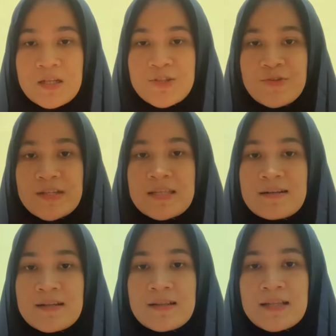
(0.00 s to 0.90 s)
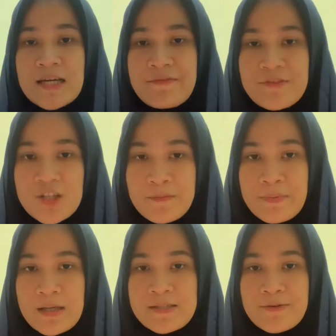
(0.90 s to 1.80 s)
20 real-life
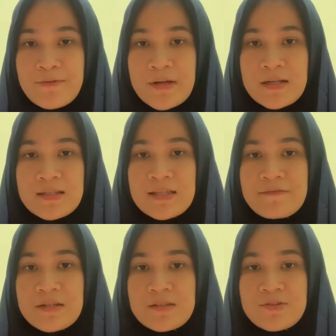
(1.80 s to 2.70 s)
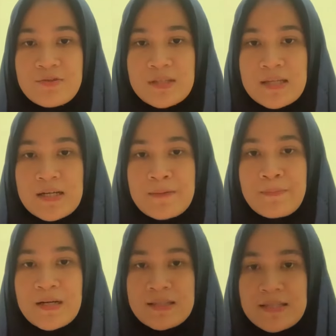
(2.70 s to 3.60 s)
topics were given to the
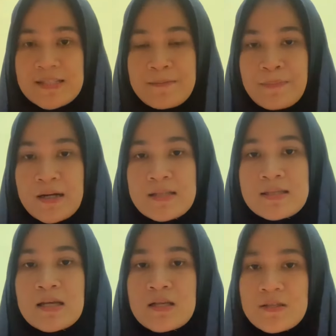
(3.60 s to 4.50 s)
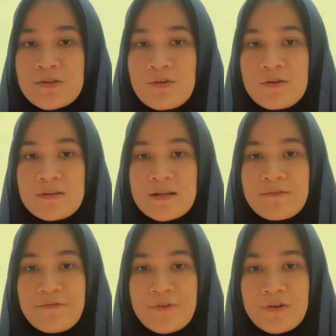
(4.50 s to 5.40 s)
participants So
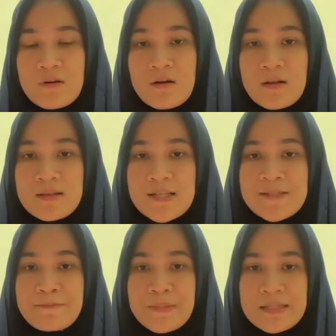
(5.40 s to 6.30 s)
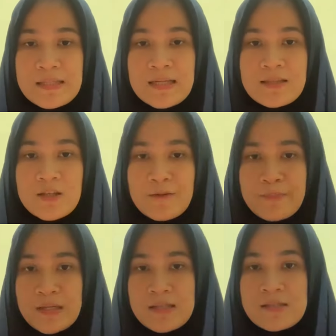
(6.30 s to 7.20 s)
therefore, all the speaking
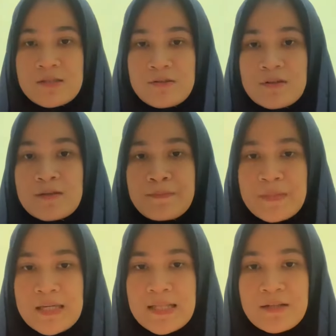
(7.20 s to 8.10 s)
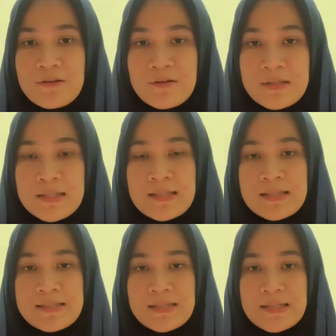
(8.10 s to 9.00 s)
topics should be included
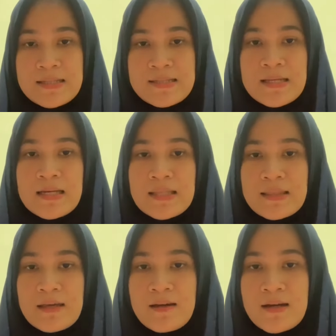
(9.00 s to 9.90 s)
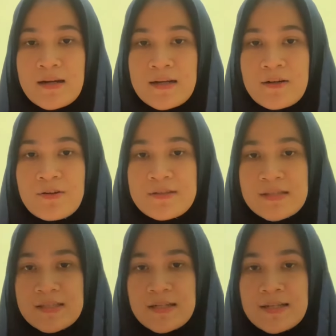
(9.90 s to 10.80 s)
since they are
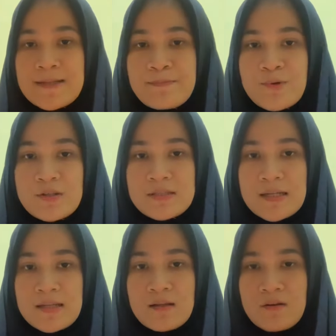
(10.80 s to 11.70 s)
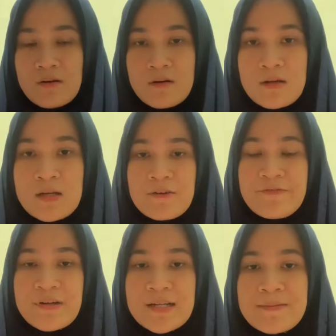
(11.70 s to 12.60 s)
considered important or
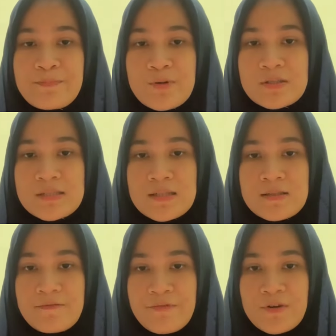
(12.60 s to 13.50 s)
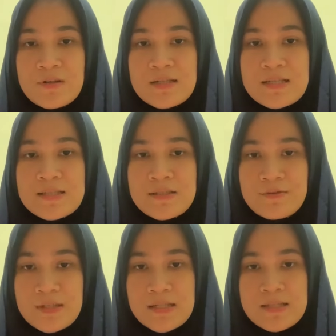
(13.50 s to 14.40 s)
very important for the
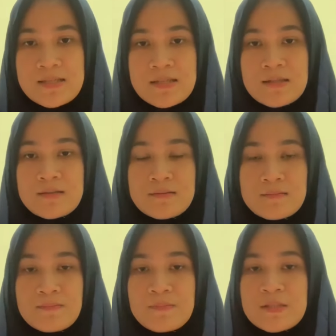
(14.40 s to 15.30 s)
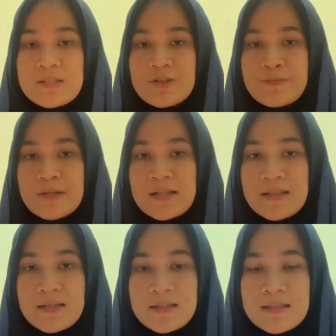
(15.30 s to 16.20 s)
students to be
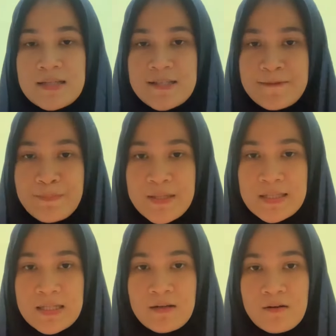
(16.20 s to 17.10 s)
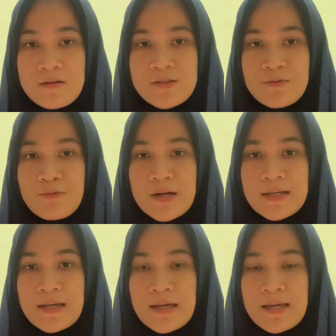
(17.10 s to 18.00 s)
learned in Speaking Course
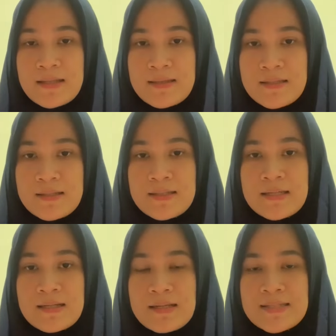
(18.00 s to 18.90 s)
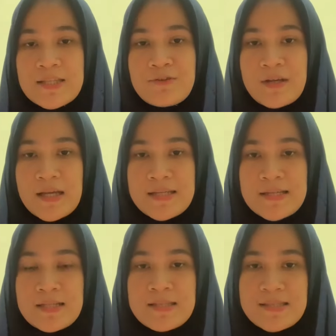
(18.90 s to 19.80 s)
1 at the English
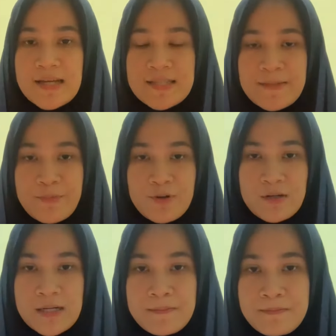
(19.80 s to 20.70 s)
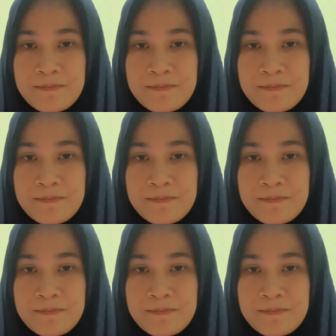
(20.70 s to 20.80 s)
Education Study Program.